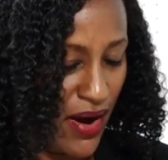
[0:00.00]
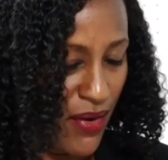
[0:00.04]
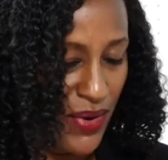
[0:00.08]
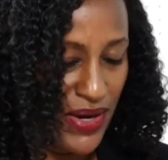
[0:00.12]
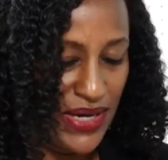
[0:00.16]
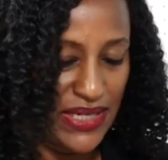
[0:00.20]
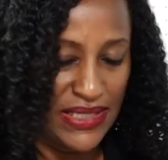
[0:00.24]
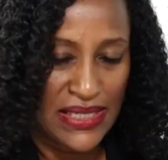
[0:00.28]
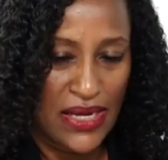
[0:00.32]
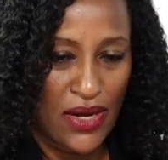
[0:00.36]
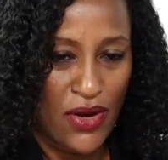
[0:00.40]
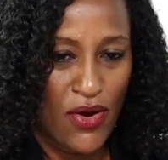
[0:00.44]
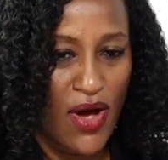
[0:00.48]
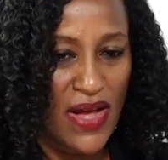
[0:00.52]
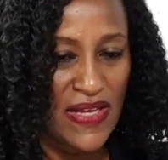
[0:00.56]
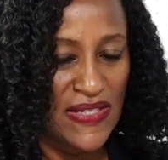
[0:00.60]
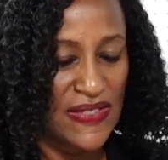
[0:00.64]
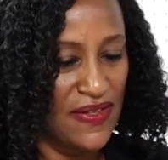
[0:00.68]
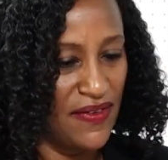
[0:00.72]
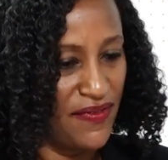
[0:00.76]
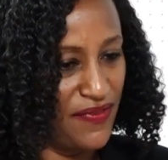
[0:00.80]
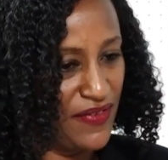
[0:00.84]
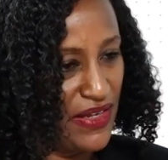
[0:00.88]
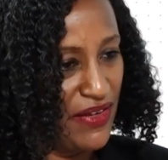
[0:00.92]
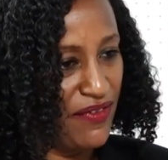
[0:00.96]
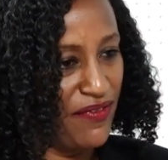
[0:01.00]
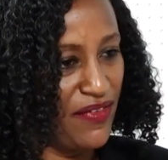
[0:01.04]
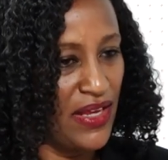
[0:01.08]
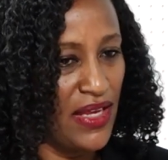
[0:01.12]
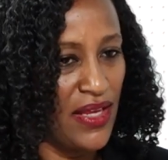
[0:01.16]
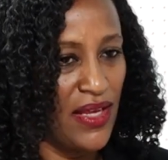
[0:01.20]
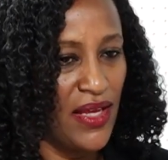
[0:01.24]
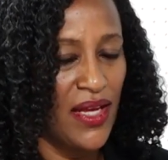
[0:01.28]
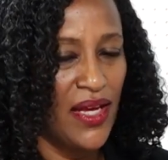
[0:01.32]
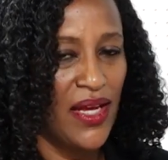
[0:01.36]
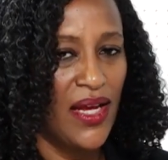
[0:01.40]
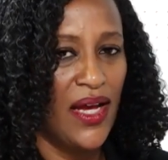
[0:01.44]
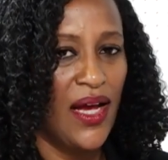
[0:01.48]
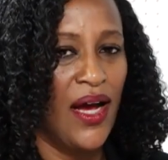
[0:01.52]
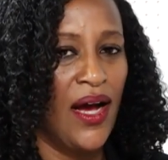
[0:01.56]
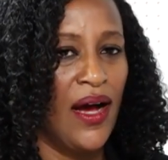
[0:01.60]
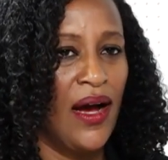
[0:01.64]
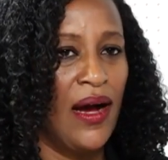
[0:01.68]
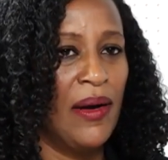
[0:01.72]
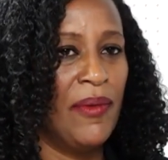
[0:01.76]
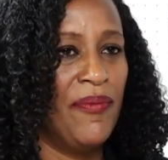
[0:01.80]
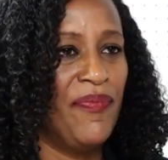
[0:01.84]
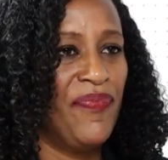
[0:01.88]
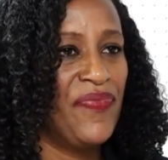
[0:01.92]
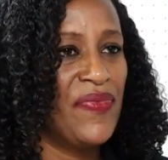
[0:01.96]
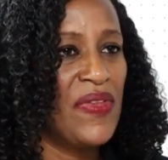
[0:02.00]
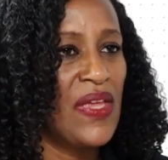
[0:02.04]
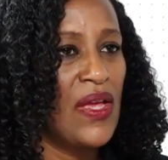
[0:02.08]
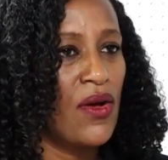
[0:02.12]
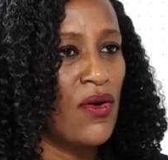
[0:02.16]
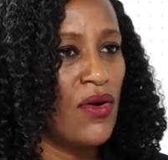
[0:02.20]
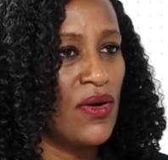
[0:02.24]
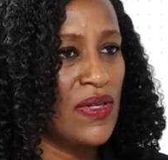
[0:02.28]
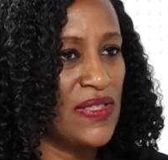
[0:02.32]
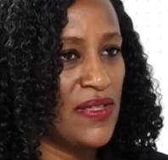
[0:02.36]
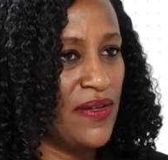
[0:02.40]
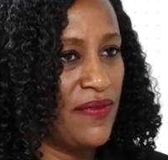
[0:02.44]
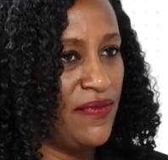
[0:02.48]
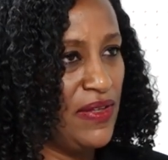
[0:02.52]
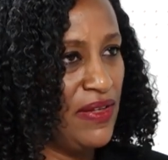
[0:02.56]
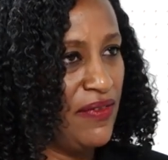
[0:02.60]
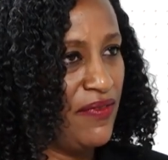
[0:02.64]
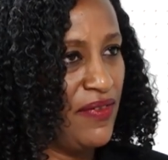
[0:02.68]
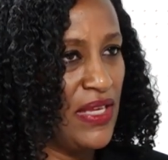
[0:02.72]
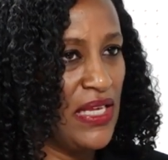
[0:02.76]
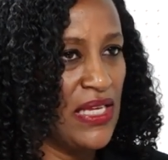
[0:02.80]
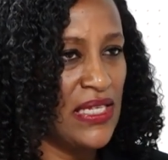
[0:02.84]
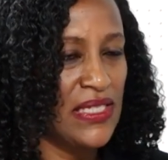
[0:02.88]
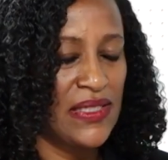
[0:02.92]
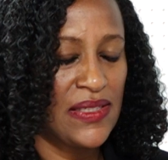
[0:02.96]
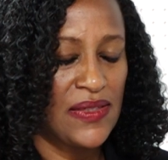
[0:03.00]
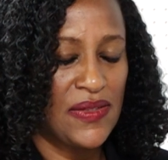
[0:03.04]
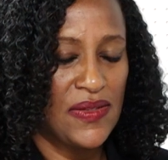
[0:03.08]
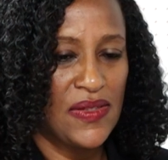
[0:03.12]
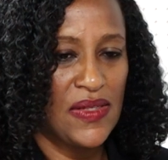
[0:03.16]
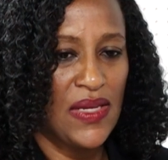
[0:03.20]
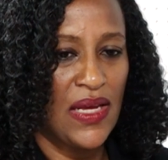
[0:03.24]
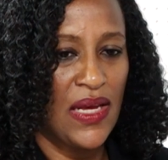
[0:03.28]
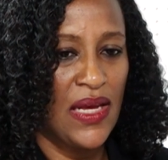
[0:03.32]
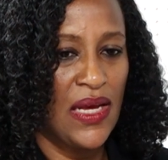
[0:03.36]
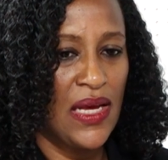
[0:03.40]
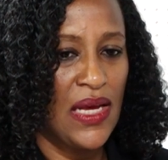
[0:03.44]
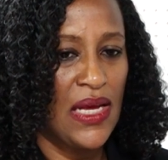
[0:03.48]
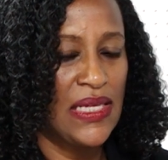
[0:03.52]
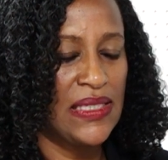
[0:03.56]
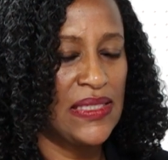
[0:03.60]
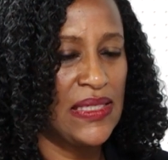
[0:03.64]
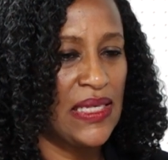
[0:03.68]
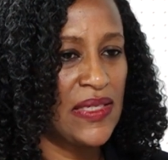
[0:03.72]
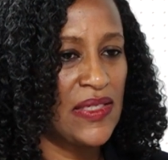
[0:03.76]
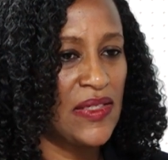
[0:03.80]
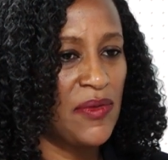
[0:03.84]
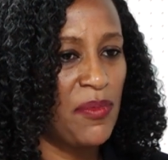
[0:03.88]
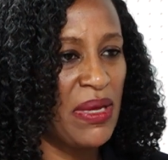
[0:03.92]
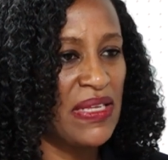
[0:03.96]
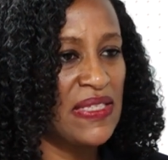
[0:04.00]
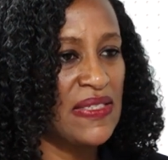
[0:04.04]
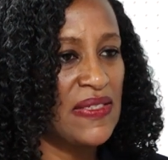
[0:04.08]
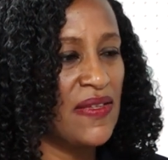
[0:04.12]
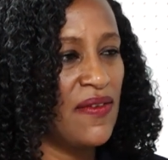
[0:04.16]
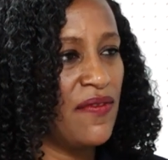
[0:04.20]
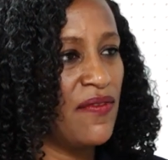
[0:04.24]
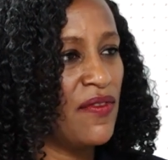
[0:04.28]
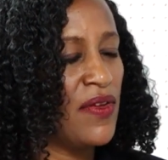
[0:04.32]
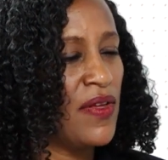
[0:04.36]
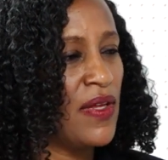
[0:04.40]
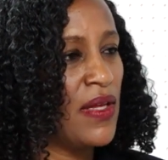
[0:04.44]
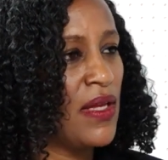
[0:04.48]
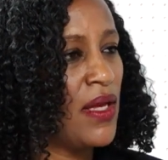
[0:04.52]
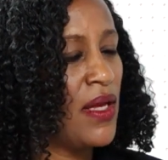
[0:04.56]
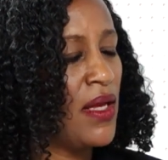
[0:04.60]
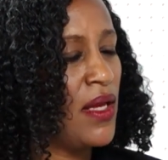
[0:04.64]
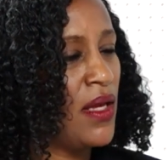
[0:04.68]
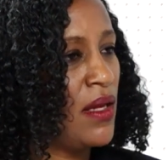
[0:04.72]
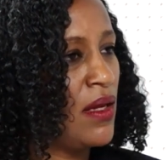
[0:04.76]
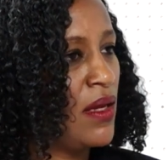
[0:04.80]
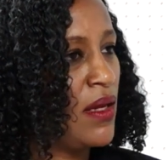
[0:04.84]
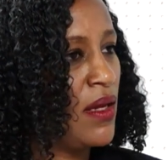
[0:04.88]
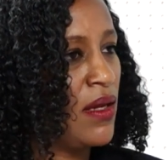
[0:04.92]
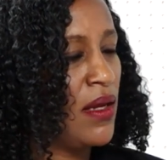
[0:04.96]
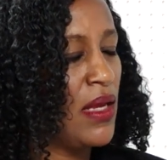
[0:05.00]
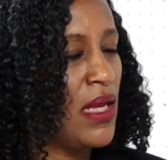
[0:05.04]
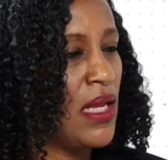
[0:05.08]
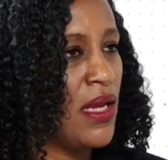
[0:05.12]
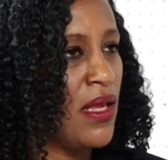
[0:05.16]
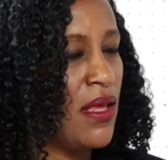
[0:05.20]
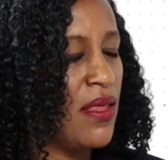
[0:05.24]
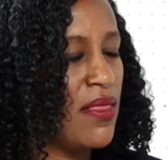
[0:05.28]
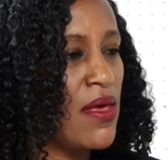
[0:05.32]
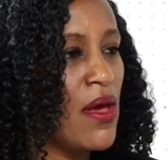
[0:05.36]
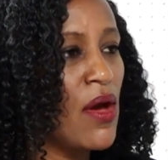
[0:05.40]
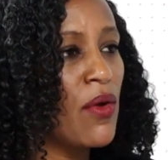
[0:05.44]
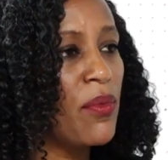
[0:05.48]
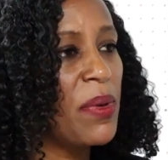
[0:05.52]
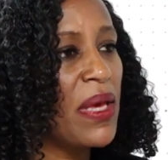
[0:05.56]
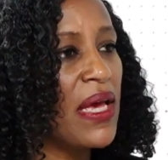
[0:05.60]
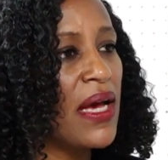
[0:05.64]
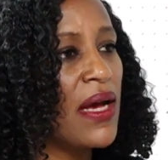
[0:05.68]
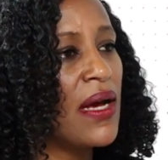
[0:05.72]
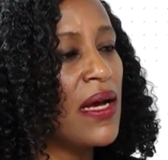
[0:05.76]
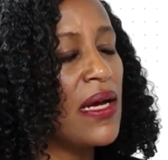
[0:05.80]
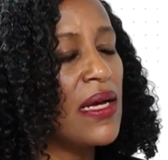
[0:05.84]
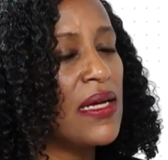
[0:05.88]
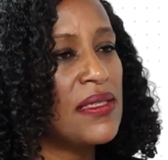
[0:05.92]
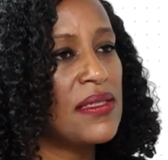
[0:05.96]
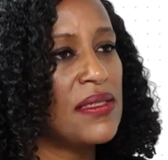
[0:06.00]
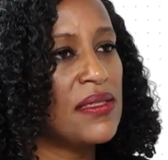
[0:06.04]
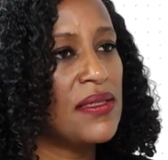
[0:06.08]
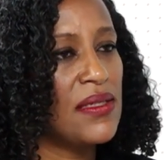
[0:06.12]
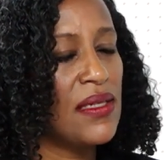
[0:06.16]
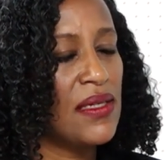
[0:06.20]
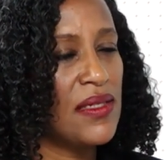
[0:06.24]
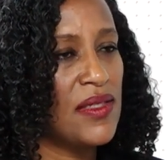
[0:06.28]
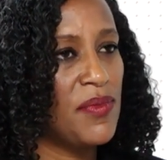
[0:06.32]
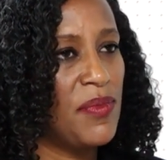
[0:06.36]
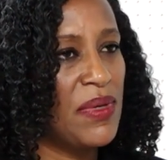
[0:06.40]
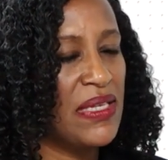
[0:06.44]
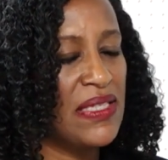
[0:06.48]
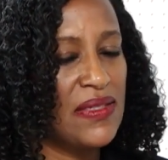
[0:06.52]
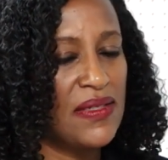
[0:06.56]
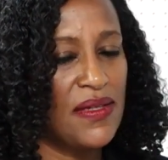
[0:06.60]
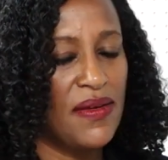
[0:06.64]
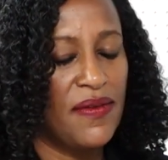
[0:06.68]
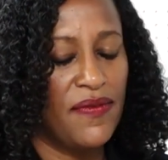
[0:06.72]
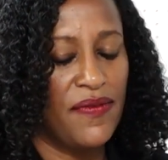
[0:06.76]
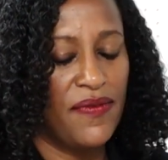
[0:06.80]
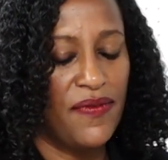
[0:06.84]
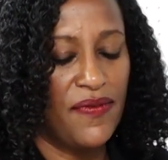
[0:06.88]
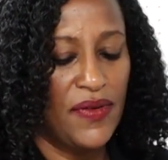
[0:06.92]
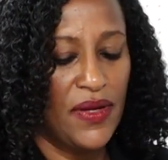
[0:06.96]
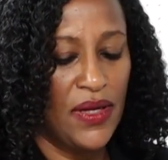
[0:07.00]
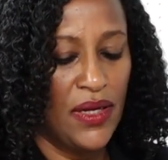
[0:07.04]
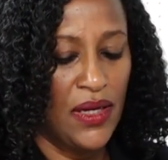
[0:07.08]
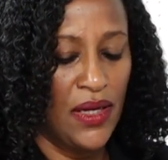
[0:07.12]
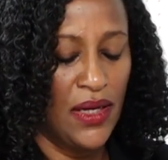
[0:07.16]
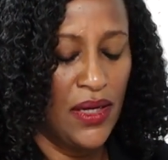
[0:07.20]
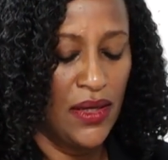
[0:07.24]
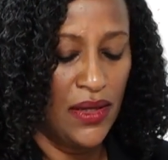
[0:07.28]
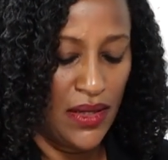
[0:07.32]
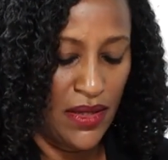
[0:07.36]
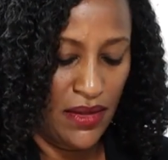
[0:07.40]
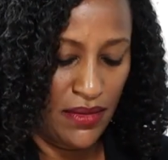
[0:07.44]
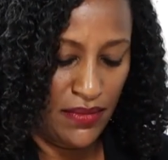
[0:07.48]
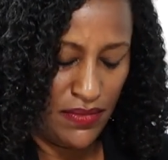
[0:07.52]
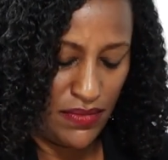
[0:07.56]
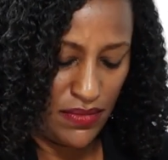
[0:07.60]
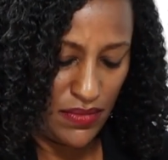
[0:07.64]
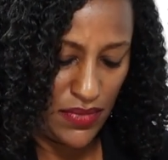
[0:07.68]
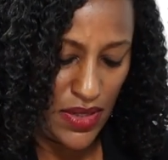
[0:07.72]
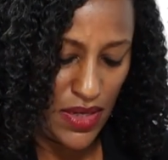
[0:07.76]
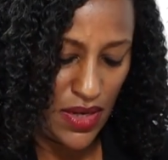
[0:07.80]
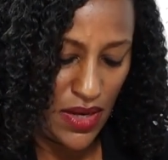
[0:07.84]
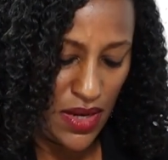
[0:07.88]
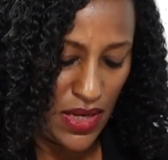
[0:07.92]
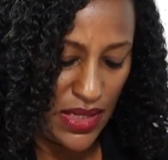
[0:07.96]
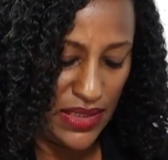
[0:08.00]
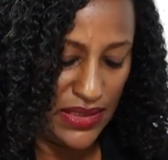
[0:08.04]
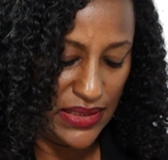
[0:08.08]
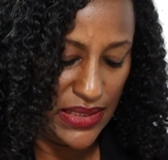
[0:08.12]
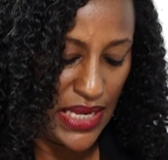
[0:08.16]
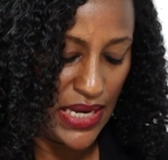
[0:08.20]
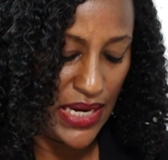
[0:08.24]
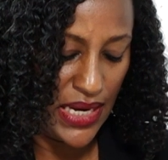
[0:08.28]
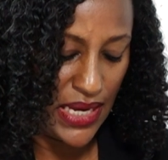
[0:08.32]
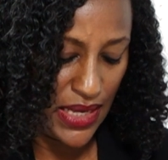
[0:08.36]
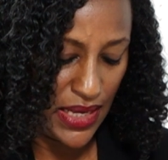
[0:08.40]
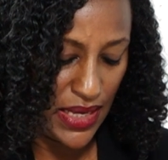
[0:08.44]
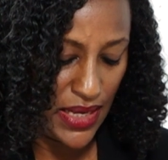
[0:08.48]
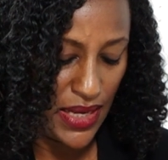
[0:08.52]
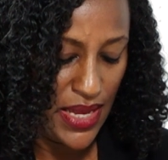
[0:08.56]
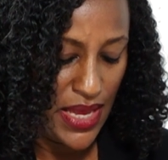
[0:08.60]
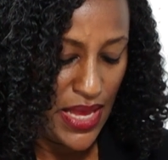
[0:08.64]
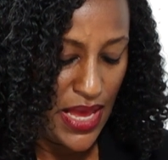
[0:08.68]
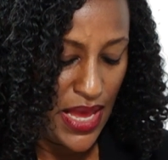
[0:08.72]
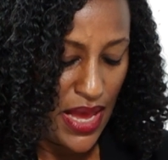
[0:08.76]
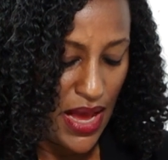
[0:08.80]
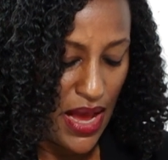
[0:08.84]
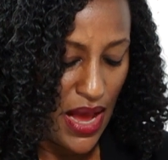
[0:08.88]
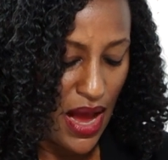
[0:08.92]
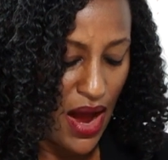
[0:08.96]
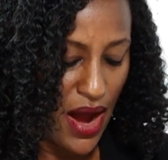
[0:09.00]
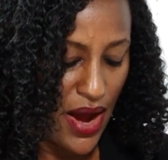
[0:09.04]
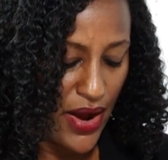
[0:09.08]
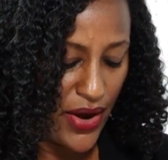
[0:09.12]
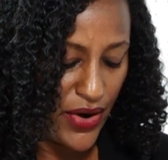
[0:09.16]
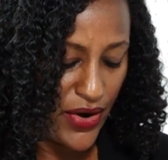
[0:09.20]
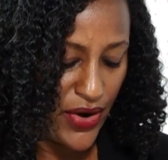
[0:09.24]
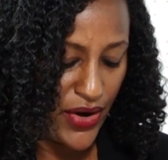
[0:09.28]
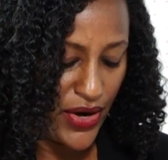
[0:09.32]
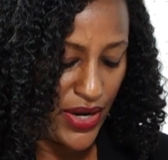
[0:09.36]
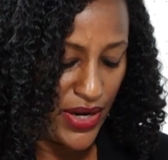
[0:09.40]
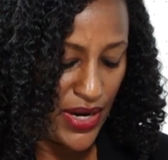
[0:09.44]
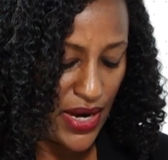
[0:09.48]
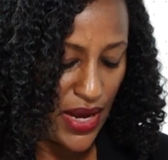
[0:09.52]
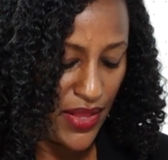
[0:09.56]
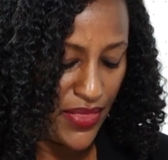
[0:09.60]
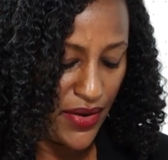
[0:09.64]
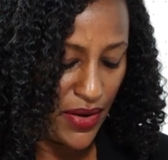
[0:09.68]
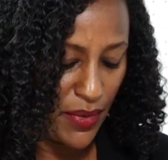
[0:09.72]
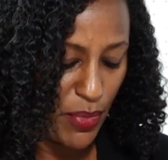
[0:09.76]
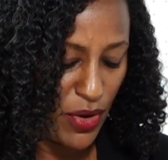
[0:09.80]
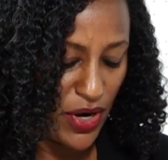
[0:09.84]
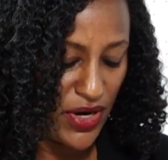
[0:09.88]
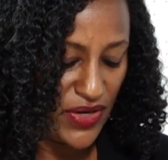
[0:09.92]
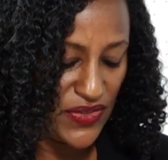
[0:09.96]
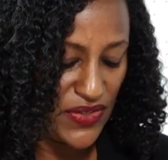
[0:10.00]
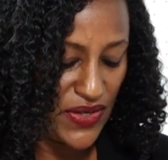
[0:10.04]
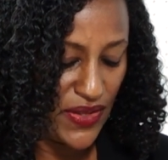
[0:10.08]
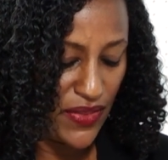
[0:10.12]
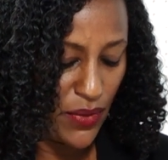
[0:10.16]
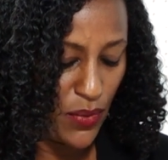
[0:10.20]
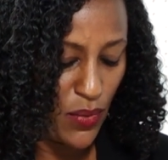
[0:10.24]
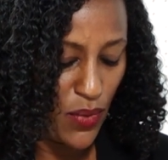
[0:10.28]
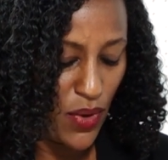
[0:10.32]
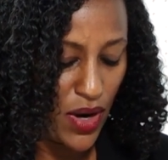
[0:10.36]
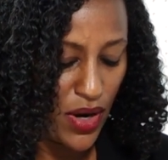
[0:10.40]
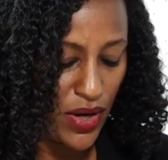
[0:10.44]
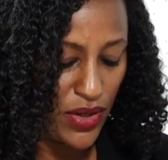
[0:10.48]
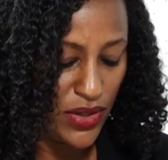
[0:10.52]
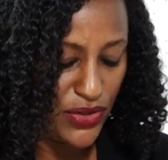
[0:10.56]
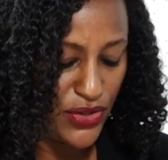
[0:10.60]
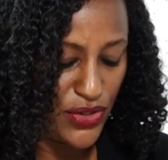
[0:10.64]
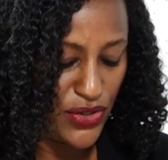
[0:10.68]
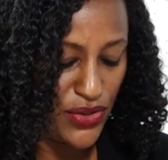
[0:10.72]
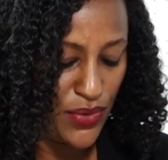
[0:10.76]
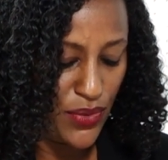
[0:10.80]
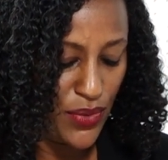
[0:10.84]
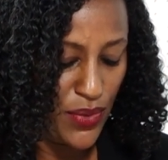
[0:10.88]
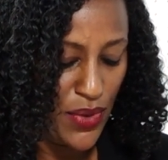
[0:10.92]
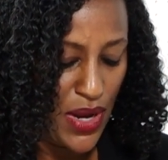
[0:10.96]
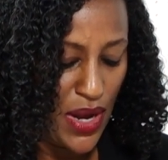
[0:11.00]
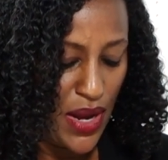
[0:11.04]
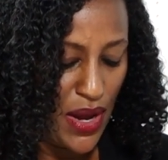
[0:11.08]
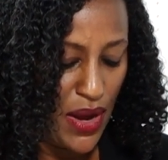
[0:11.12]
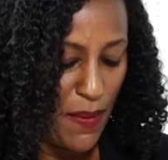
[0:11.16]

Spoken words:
I want to say cost of living. Cost of living is expensive in Ethiopia. It's expensive and it's getting higher in other parts of the world too.